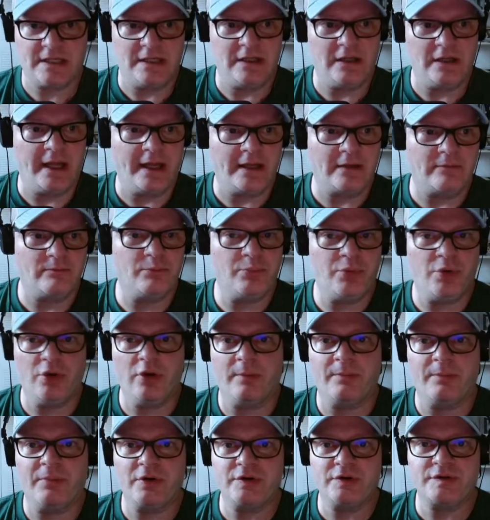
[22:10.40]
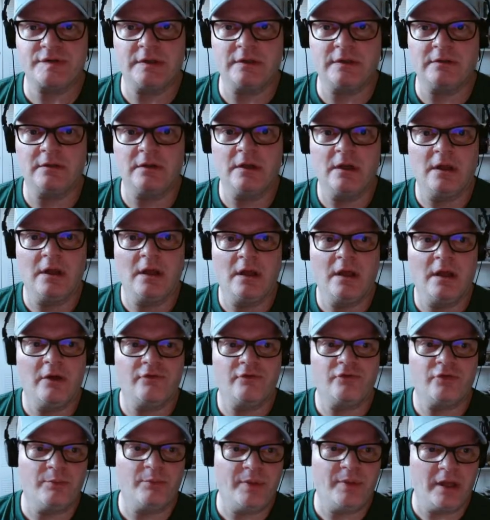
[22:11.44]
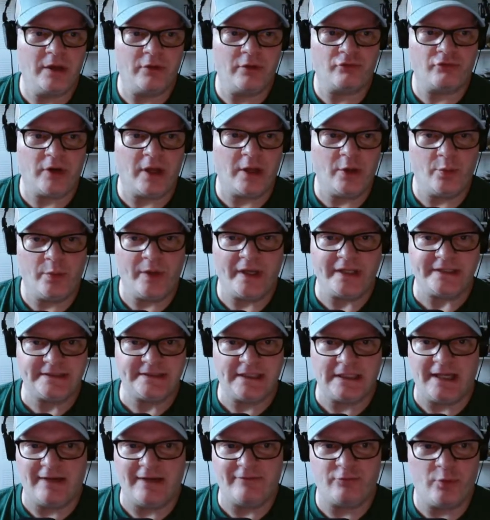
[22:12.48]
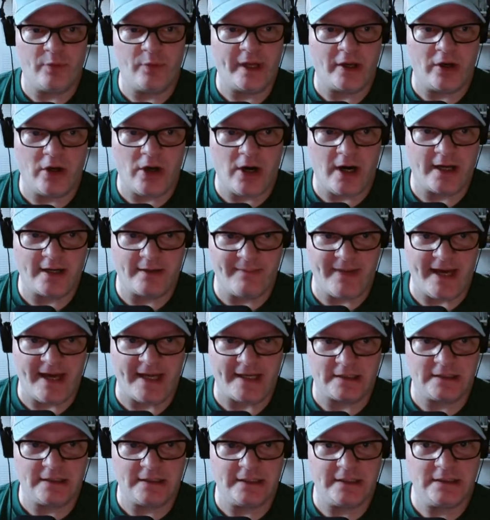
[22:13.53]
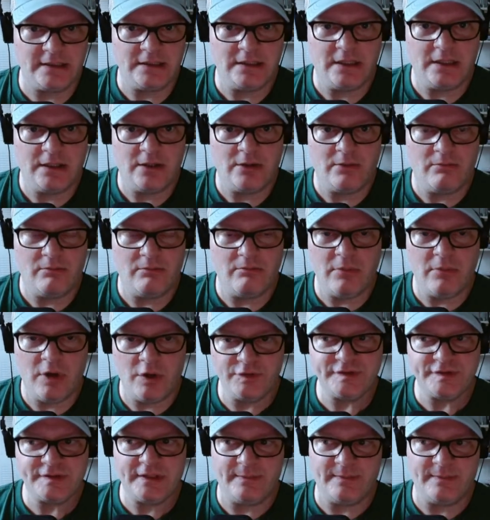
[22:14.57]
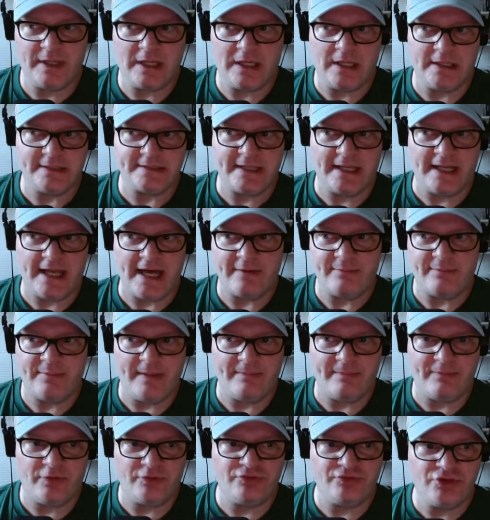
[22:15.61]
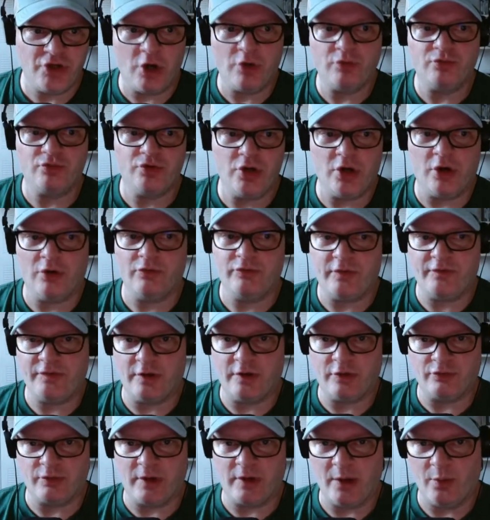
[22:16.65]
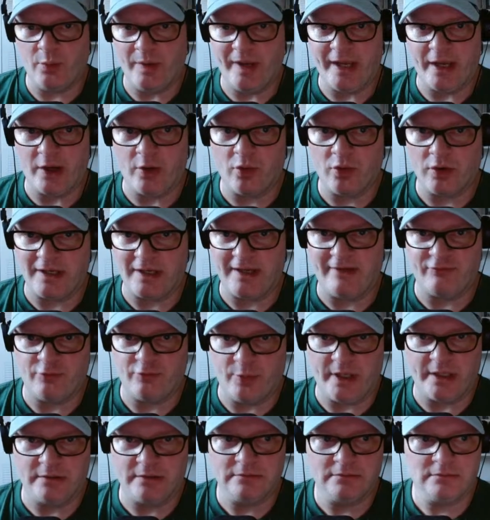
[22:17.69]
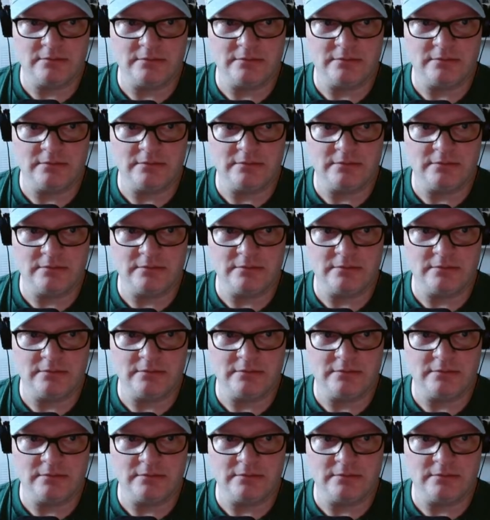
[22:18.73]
going to like pull a person from being right wing to left wing automatically. Mostly because a lot of people don't know that they're right wing or left wing.